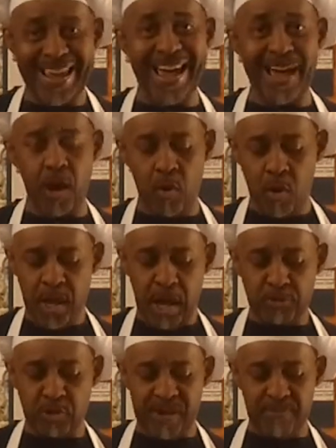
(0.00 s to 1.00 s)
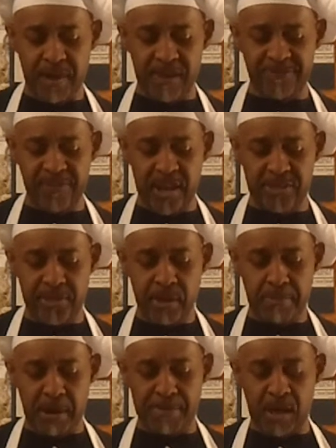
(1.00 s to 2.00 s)
now. I'm driving my faith
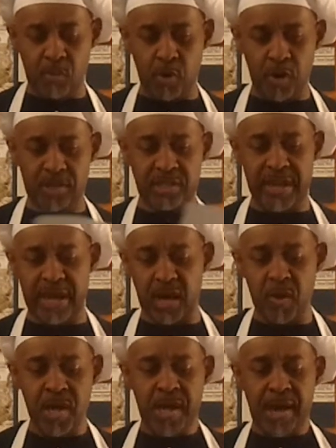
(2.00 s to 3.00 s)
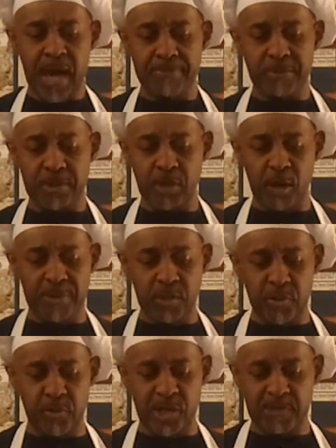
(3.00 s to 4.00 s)
by my words now. I'm determined
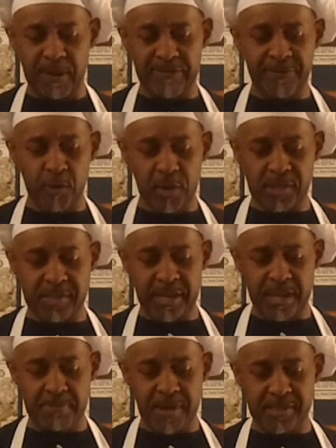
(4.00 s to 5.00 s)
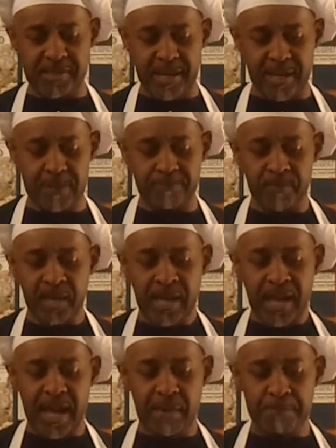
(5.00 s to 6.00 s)
to increase my focus second by second.
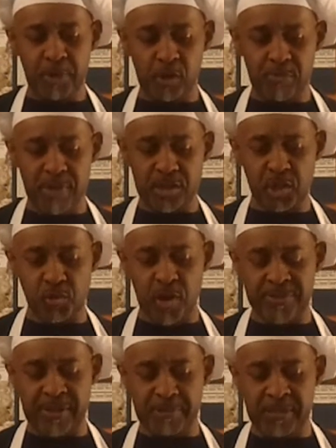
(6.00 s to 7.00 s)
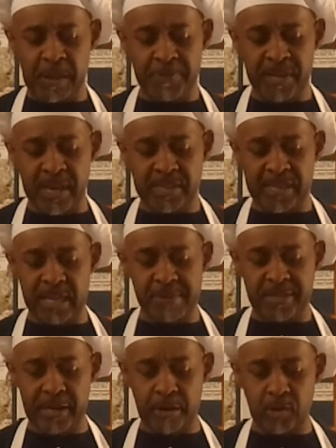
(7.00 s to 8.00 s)
I'm building my strength. I'm stepping into
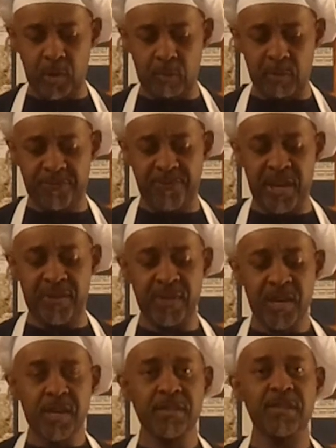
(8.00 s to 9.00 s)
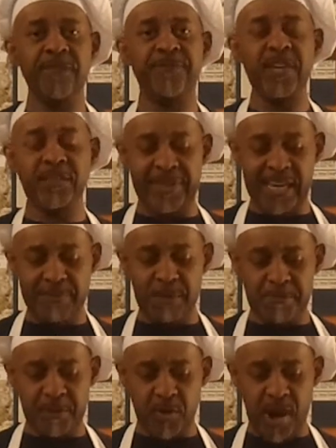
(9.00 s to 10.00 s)
enemy territory with faith to defeat the
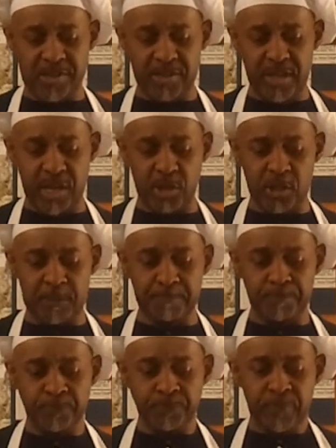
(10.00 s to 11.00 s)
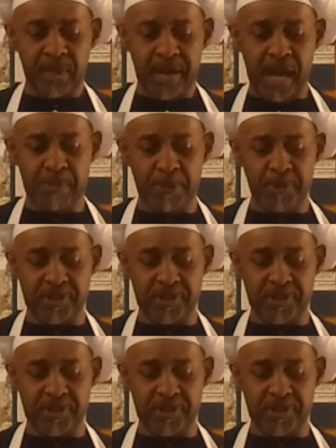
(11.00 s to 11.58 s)
enemy of procrastination. I'm a